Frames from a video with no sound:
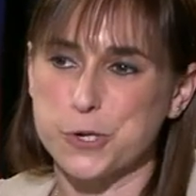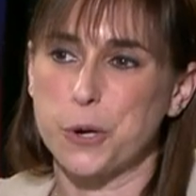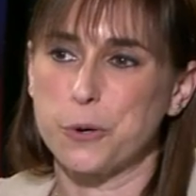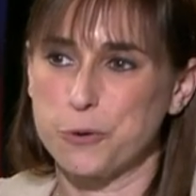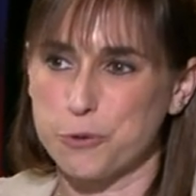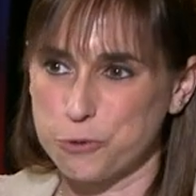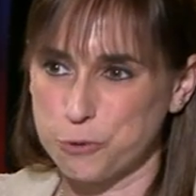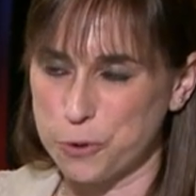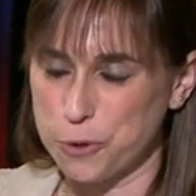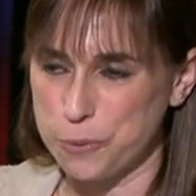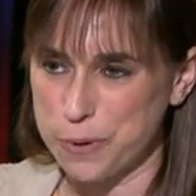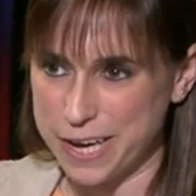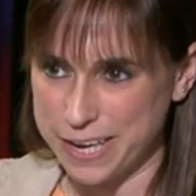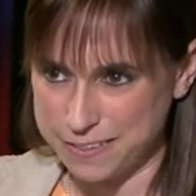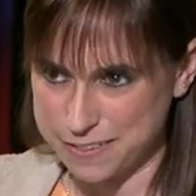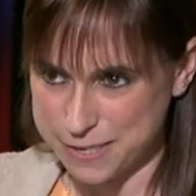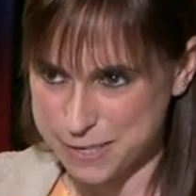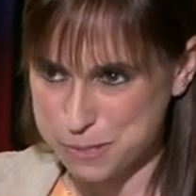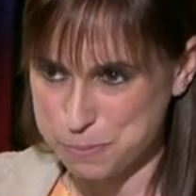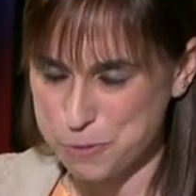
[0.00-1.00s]
go through
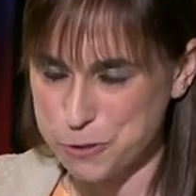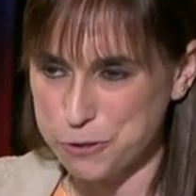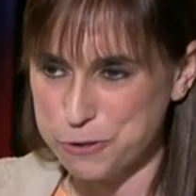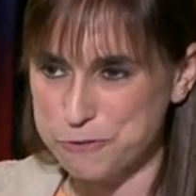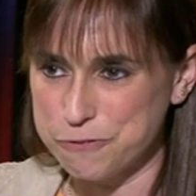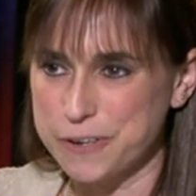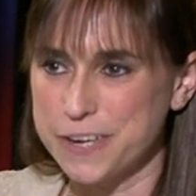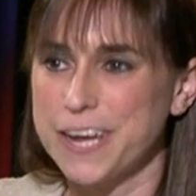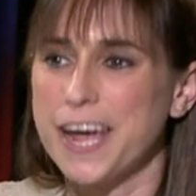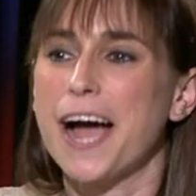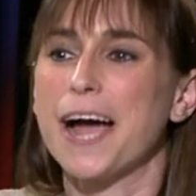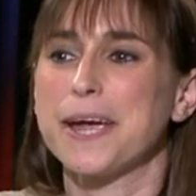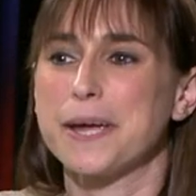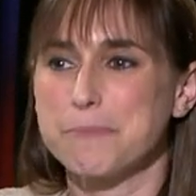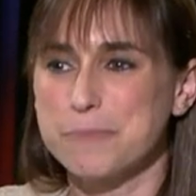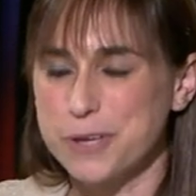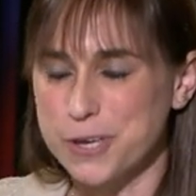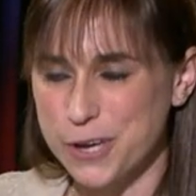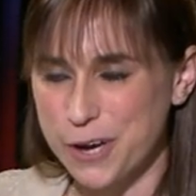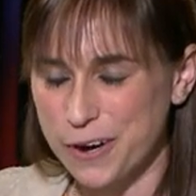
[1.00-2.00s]
in this movie, I
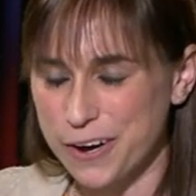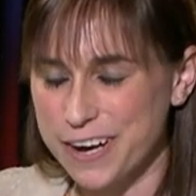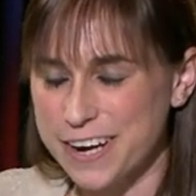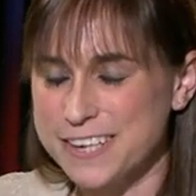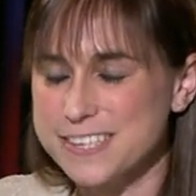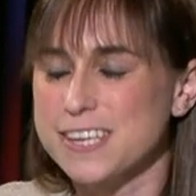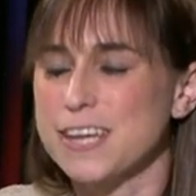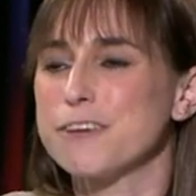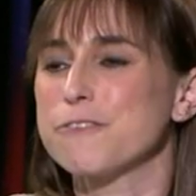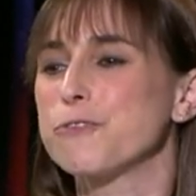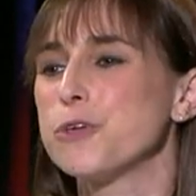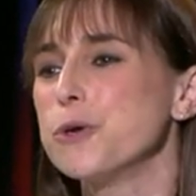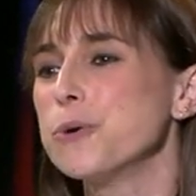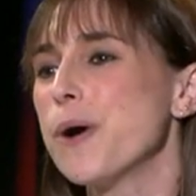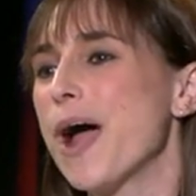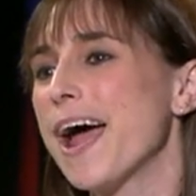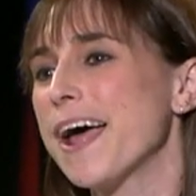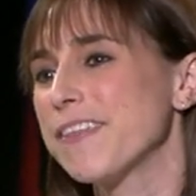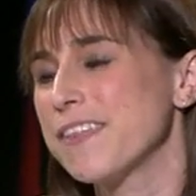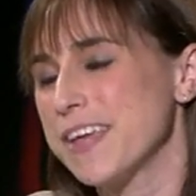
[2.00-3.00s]
am curious, if you
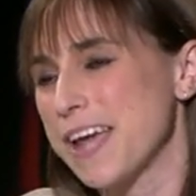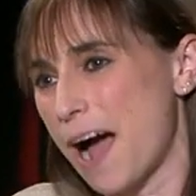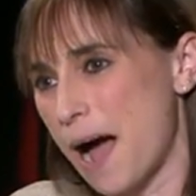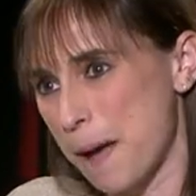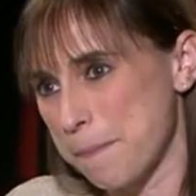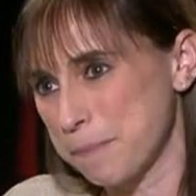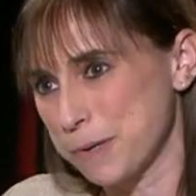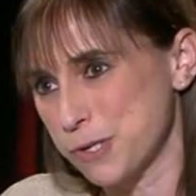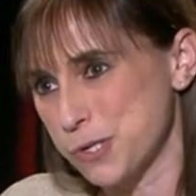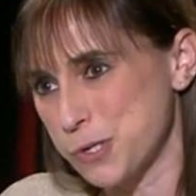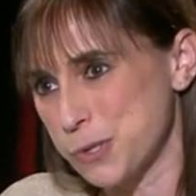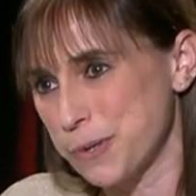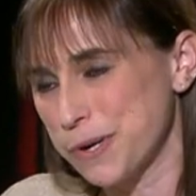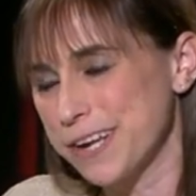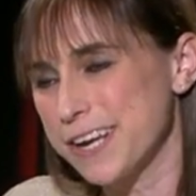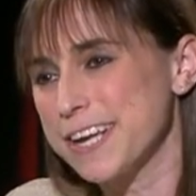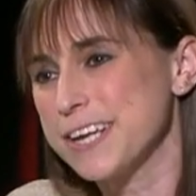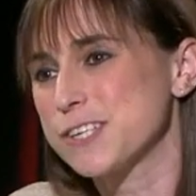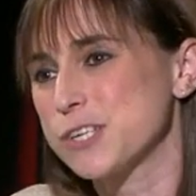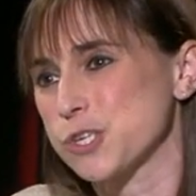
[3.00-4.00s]
had the
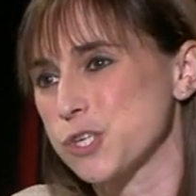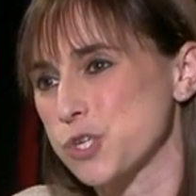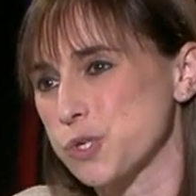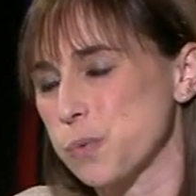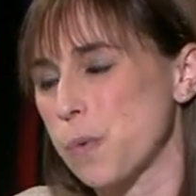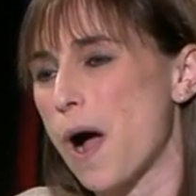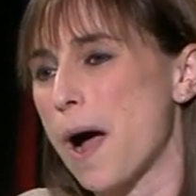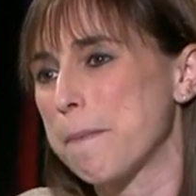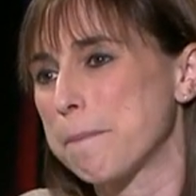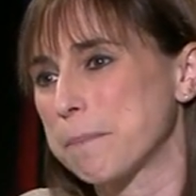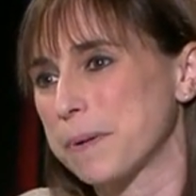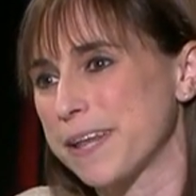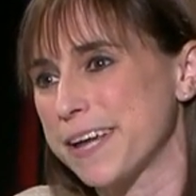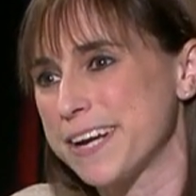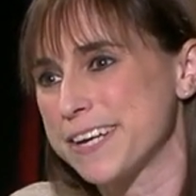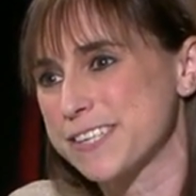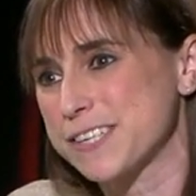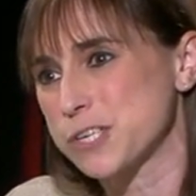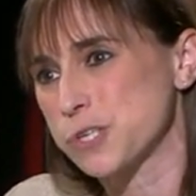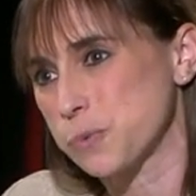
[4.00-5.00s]
opportunity to swap
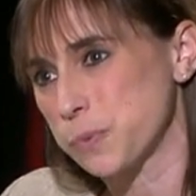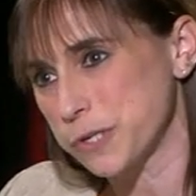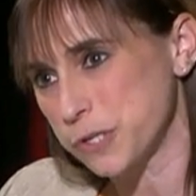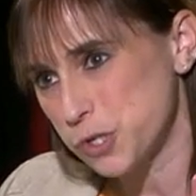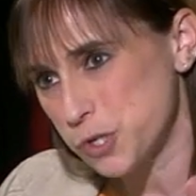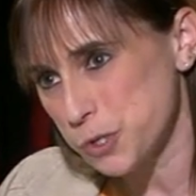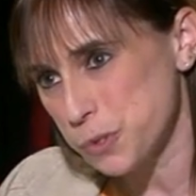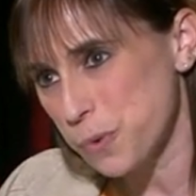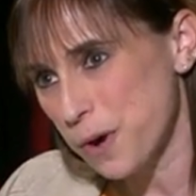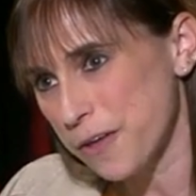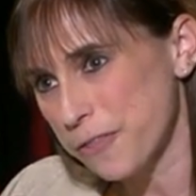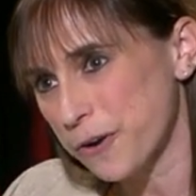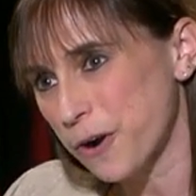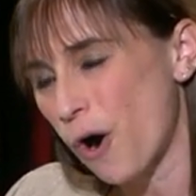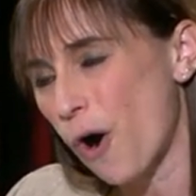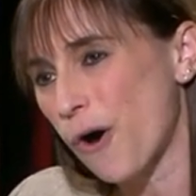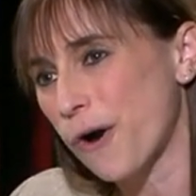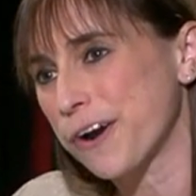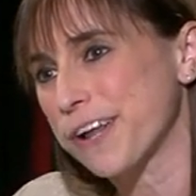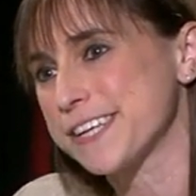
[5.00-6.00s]
places with two other
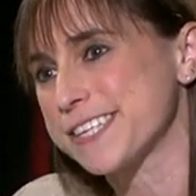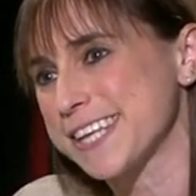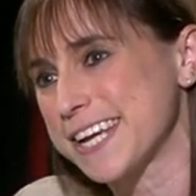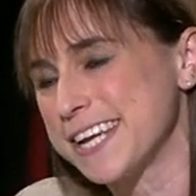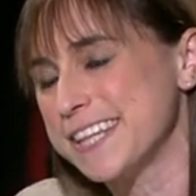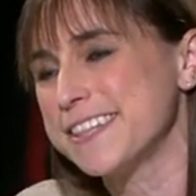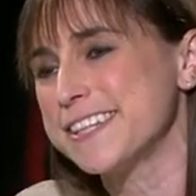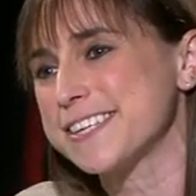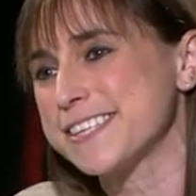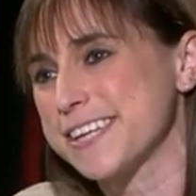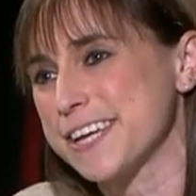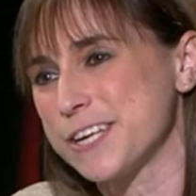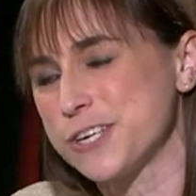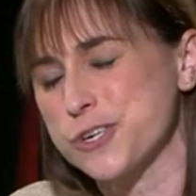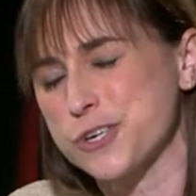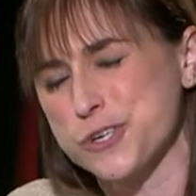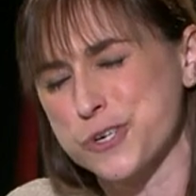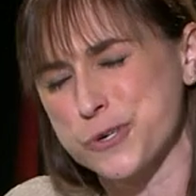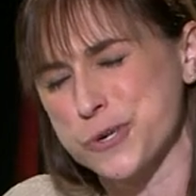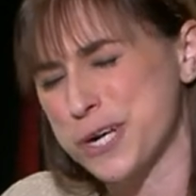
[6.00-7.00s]
artists in this
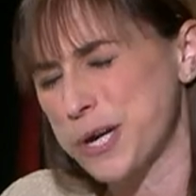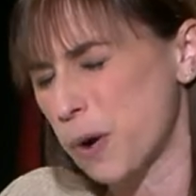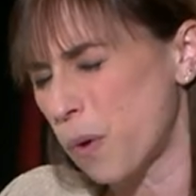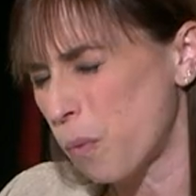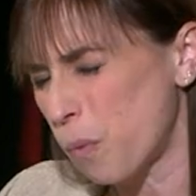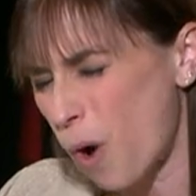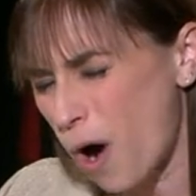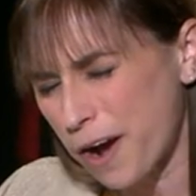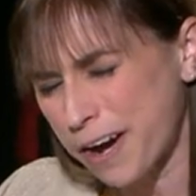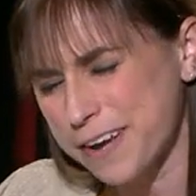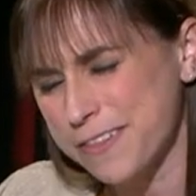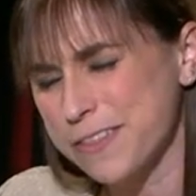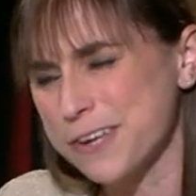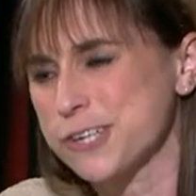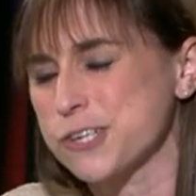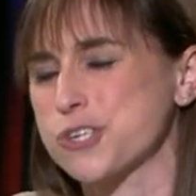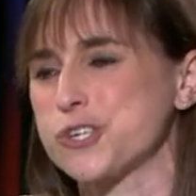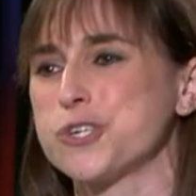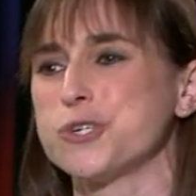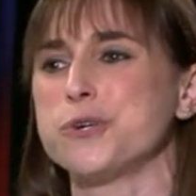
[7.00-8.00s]
industry to walk in
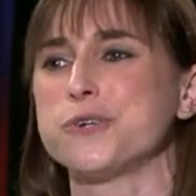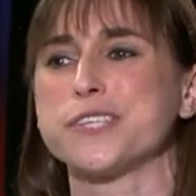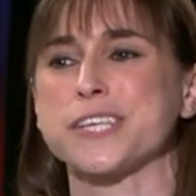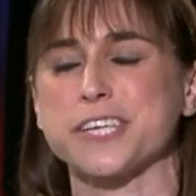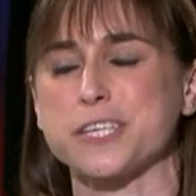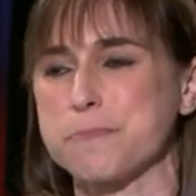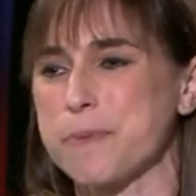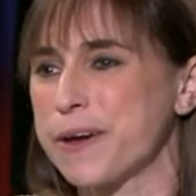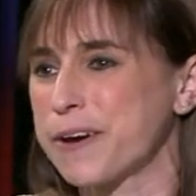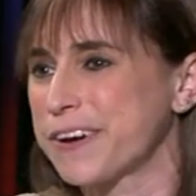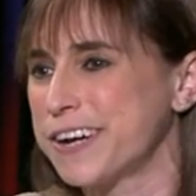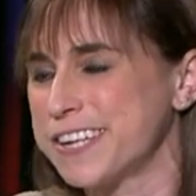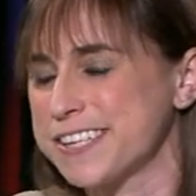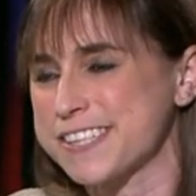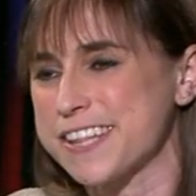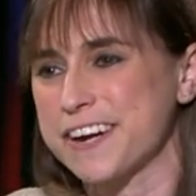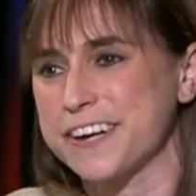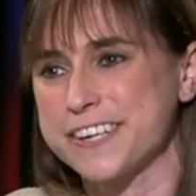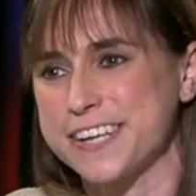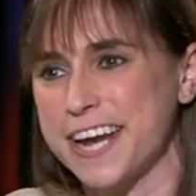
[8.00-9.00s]
their shoes, experience
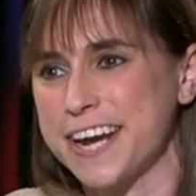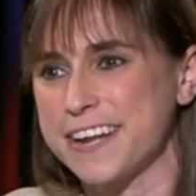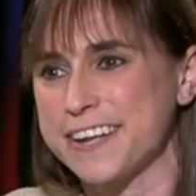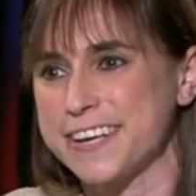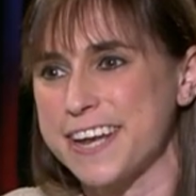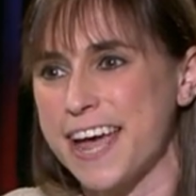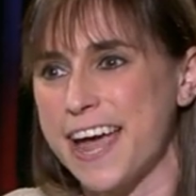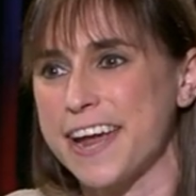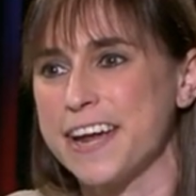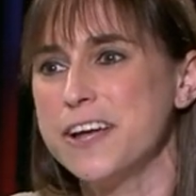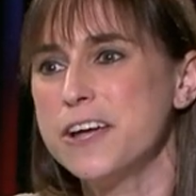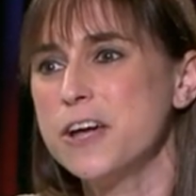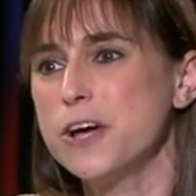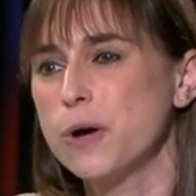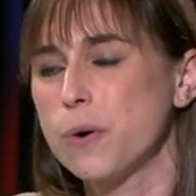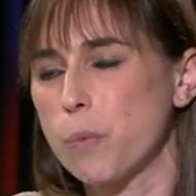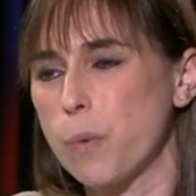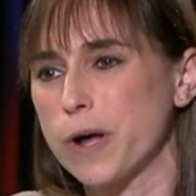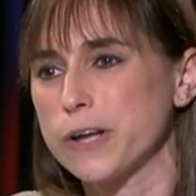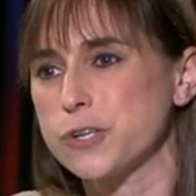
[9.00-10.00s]
their day-to-day,
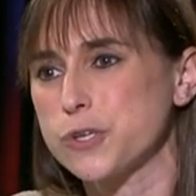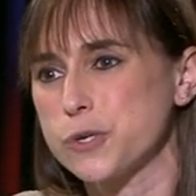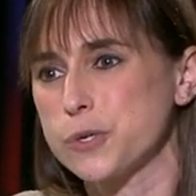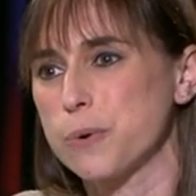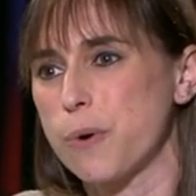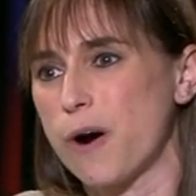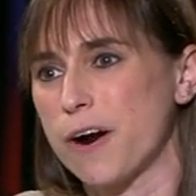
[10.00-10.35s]
what two